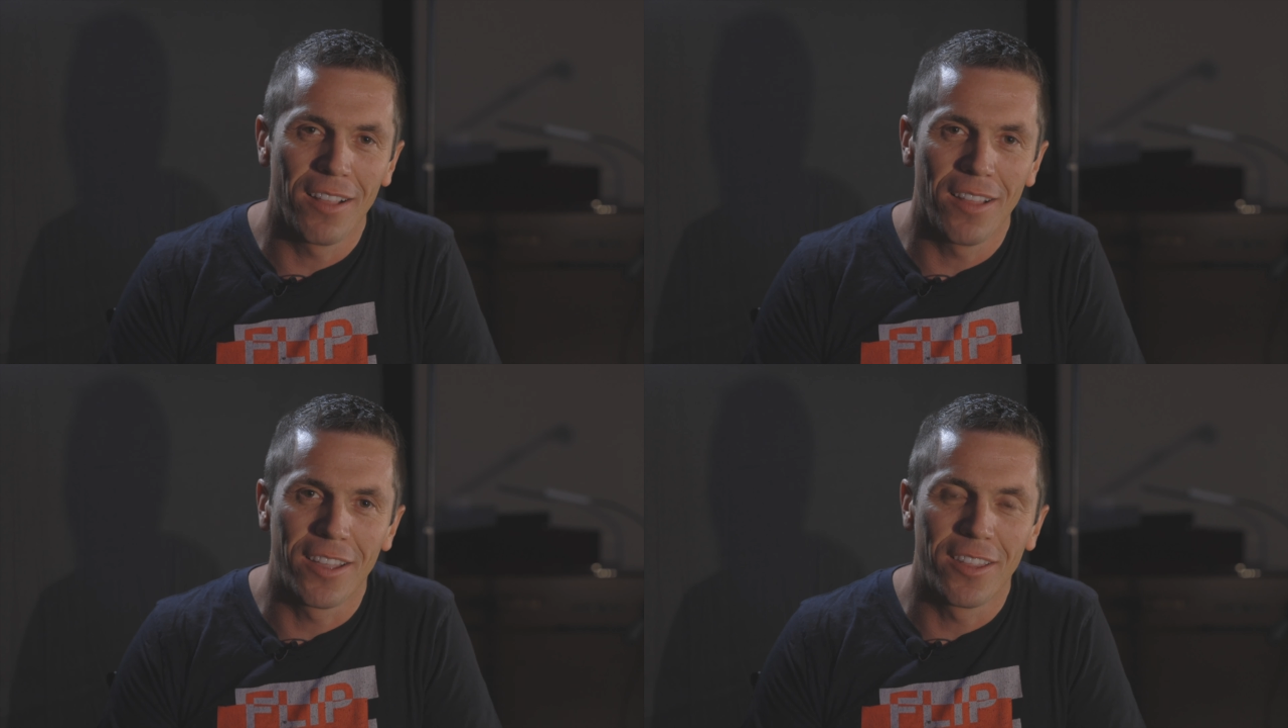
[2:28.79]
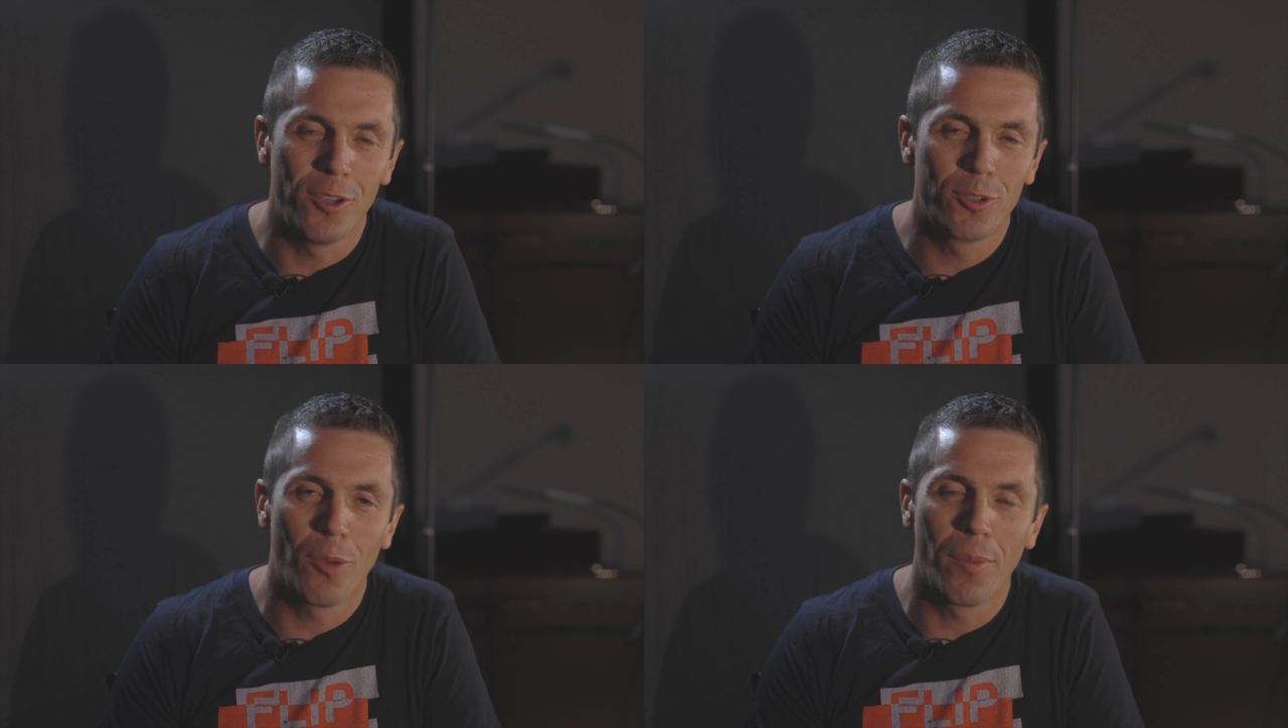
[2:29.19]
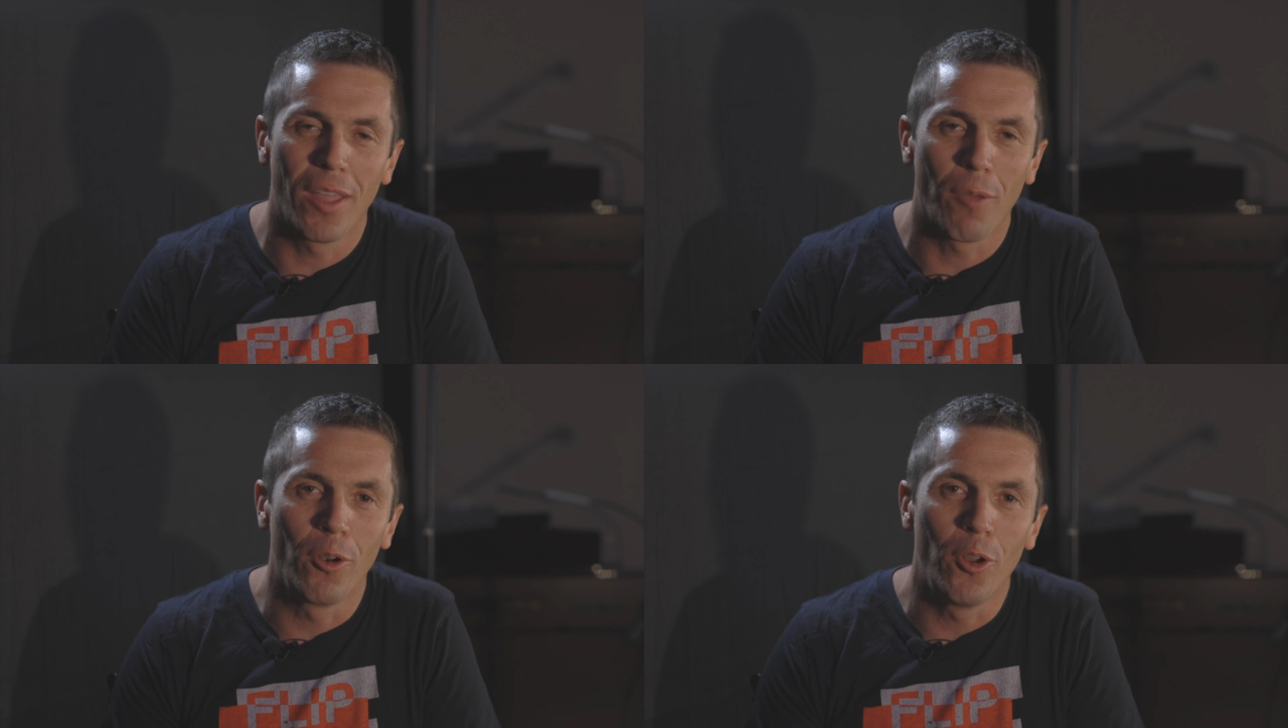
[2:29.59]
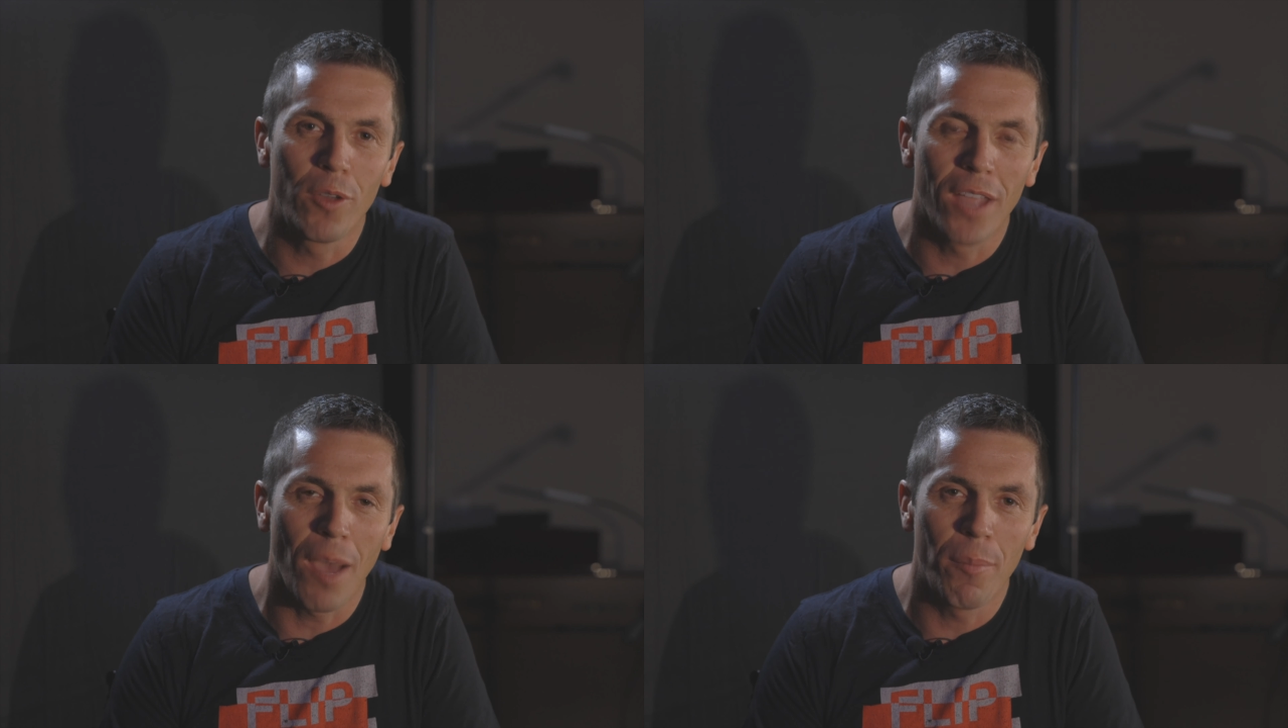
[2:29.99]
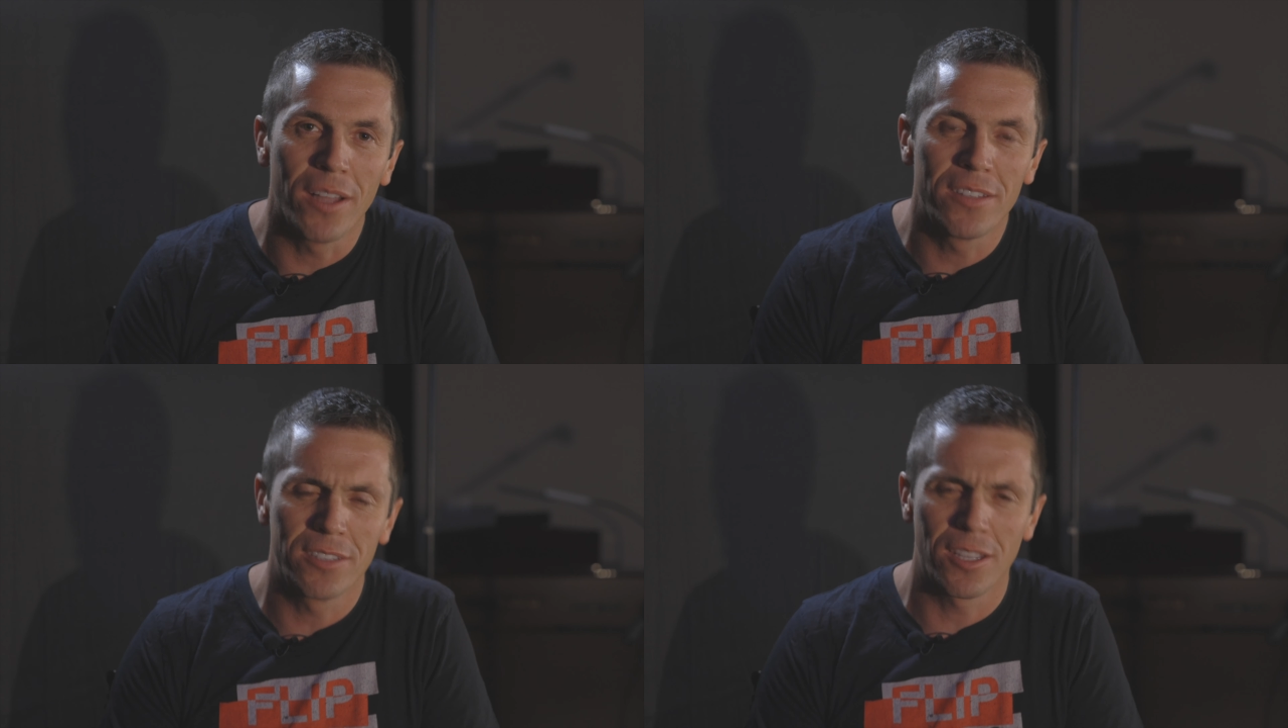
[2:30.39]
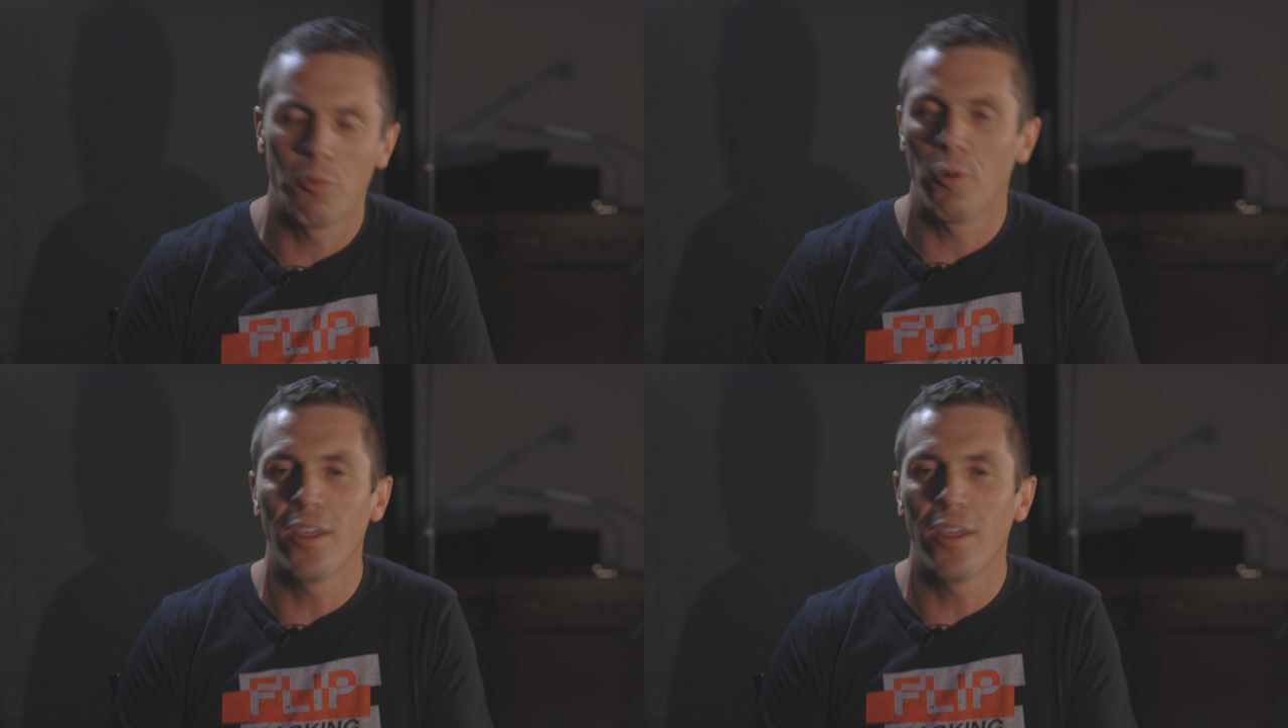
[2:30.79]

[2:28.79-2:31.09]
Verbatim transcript: Like, you told me they were new cabinets. He's like, well,